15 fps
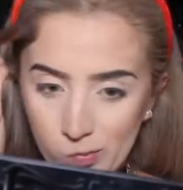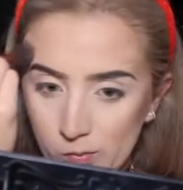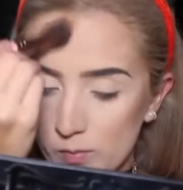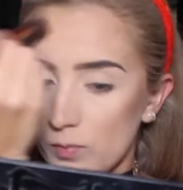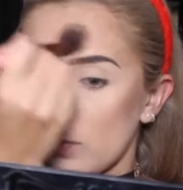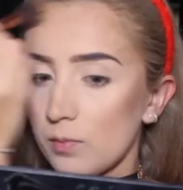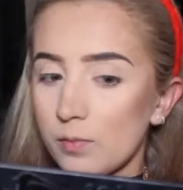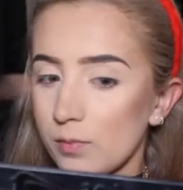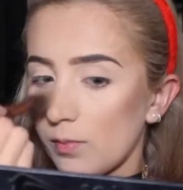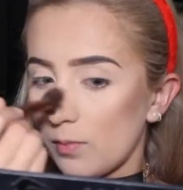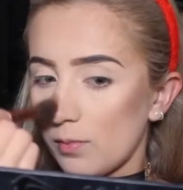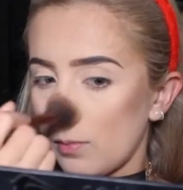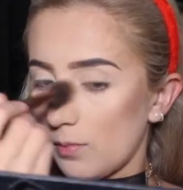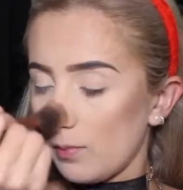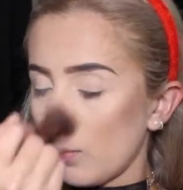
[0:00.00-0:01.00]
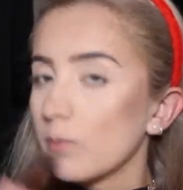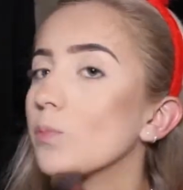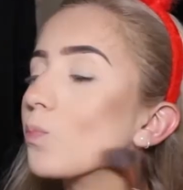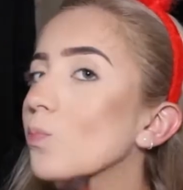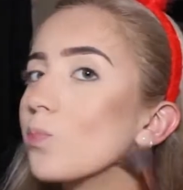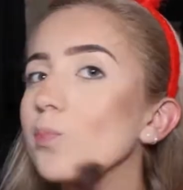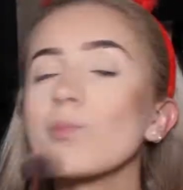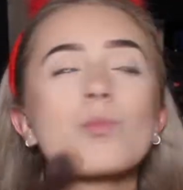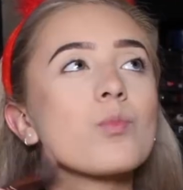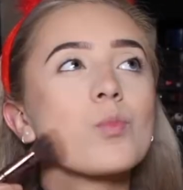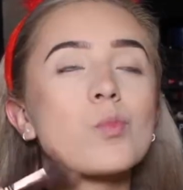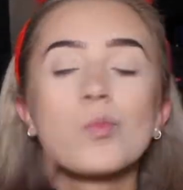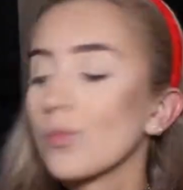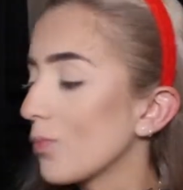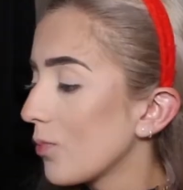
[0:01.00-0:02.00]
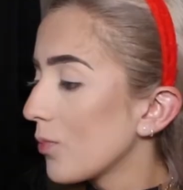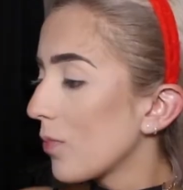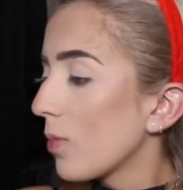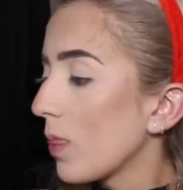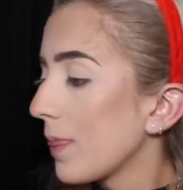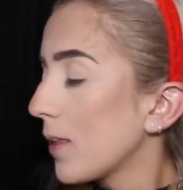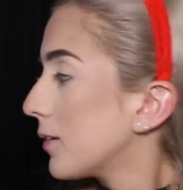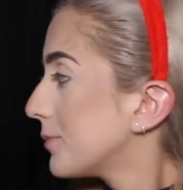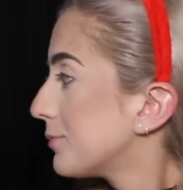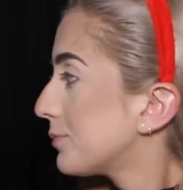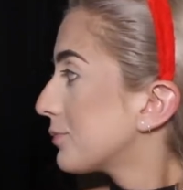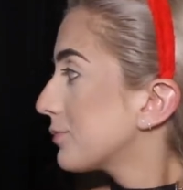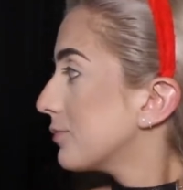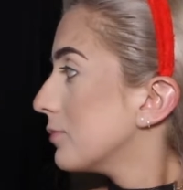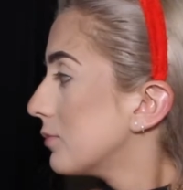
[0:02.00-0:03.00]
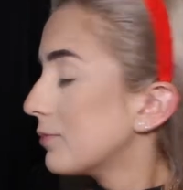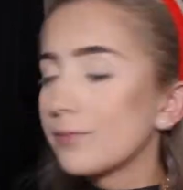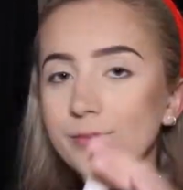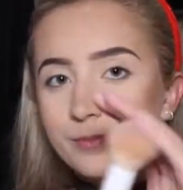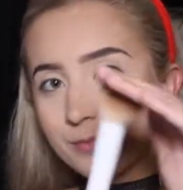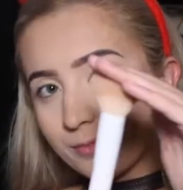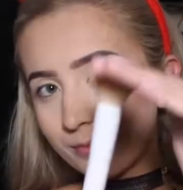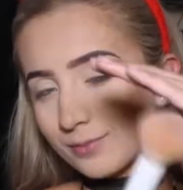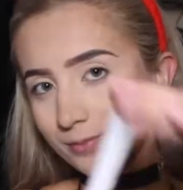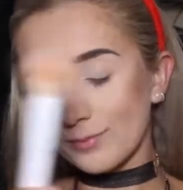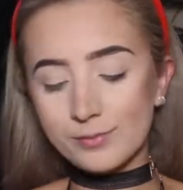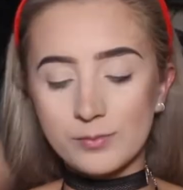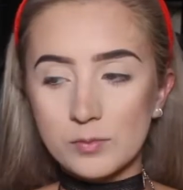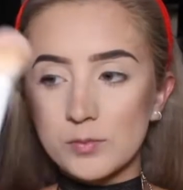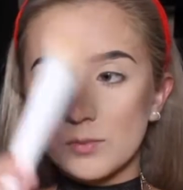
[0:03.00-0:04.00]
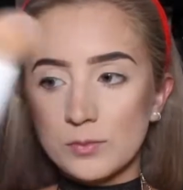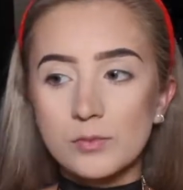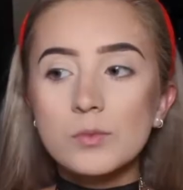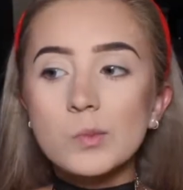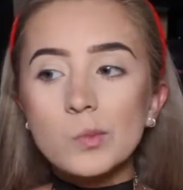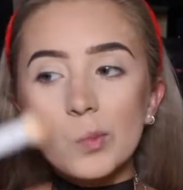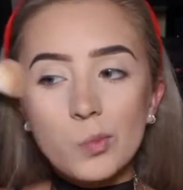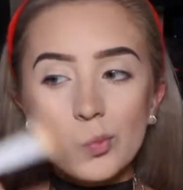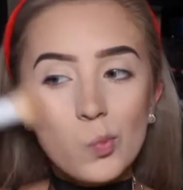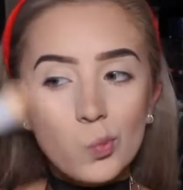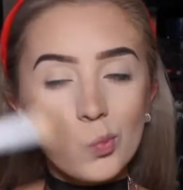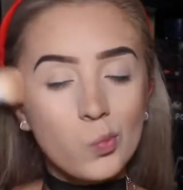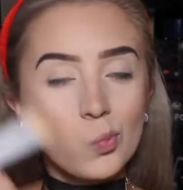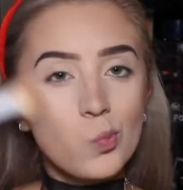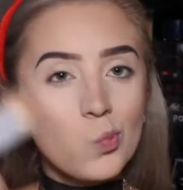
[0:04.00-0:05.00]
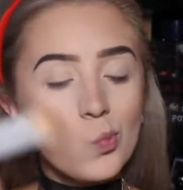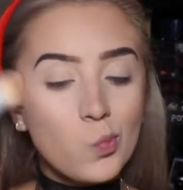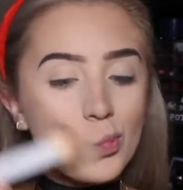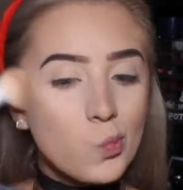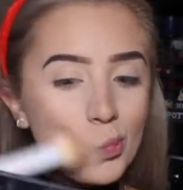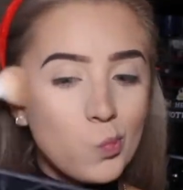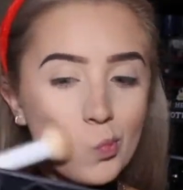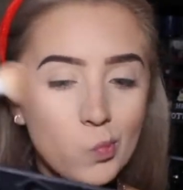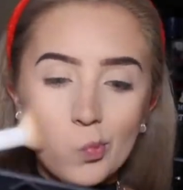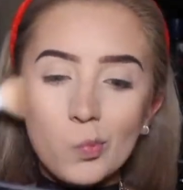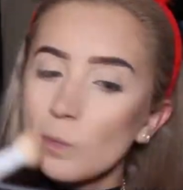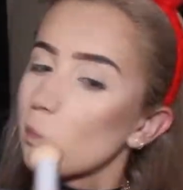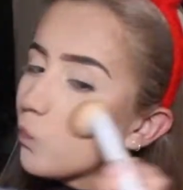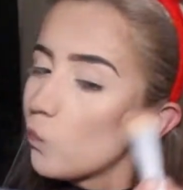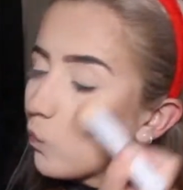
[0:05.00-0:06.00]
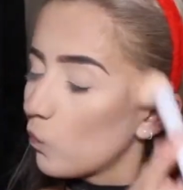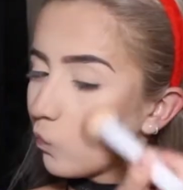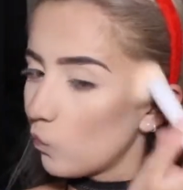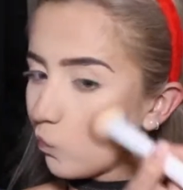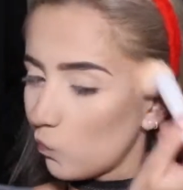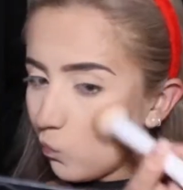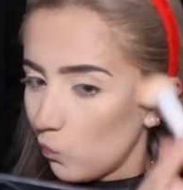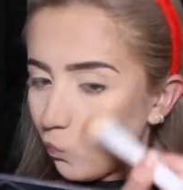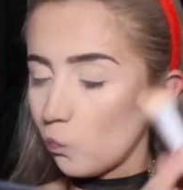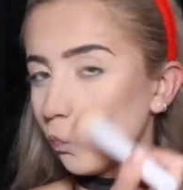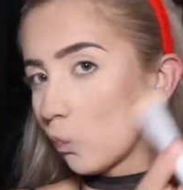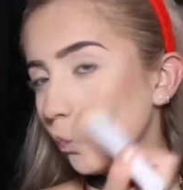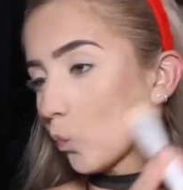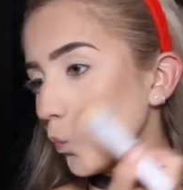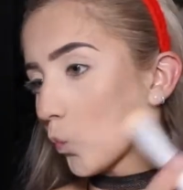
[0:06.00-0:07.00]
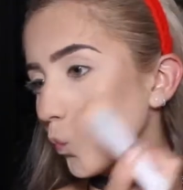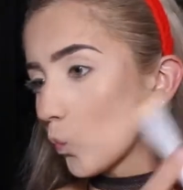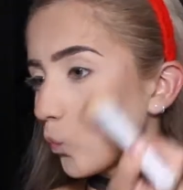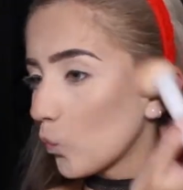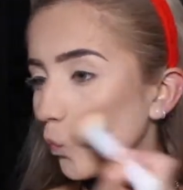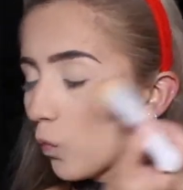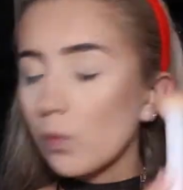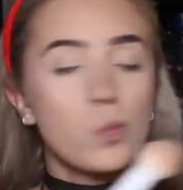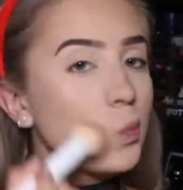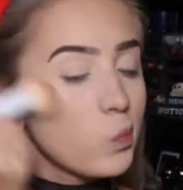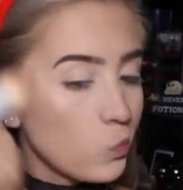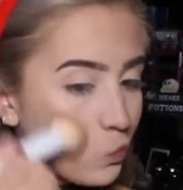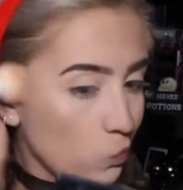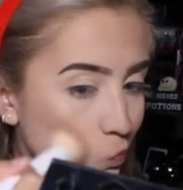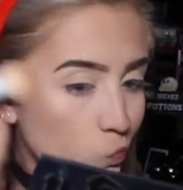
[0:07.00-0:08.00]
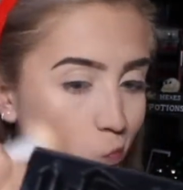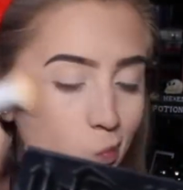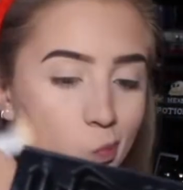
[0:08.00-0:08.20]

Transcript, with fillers: See? I was like, how am I going to get out of this one? I don't know. I just went in with a clean brush. I think that helped a little bit.